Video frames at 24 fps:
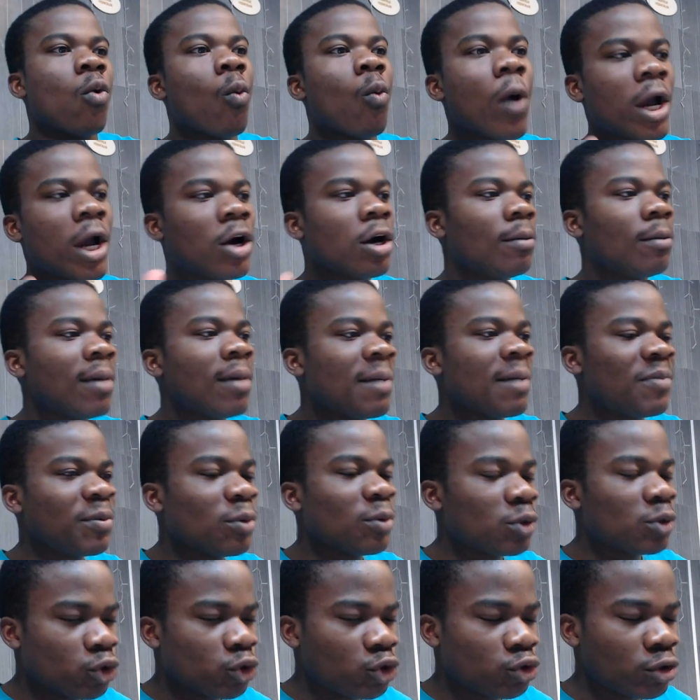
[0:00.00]
Welcome, my people,
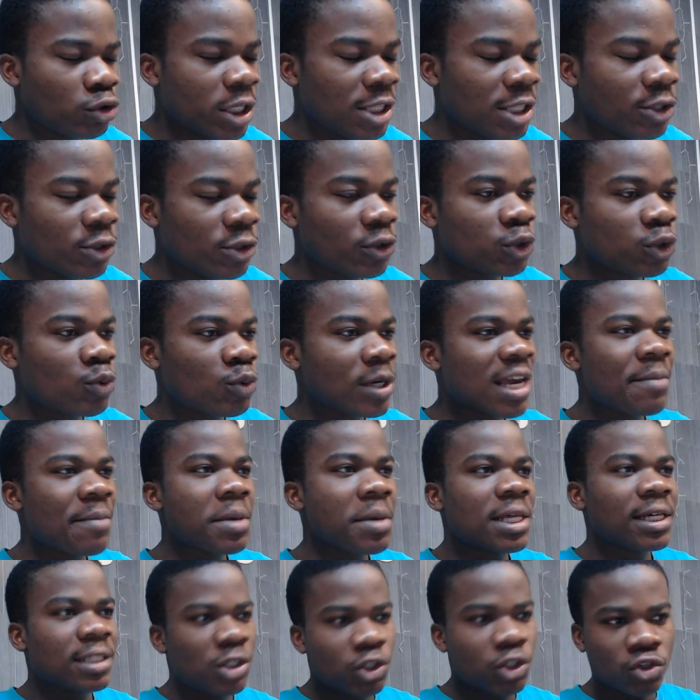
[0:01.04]
to today news. We get
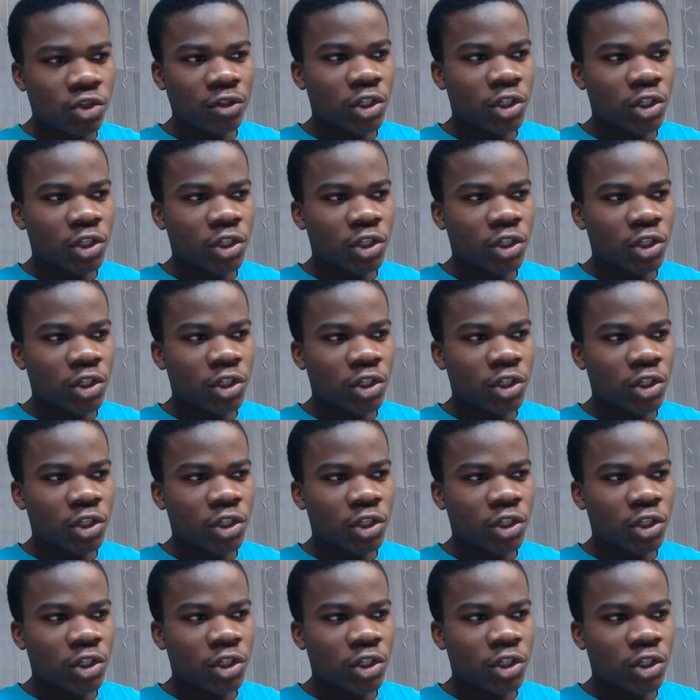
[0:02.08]
many things to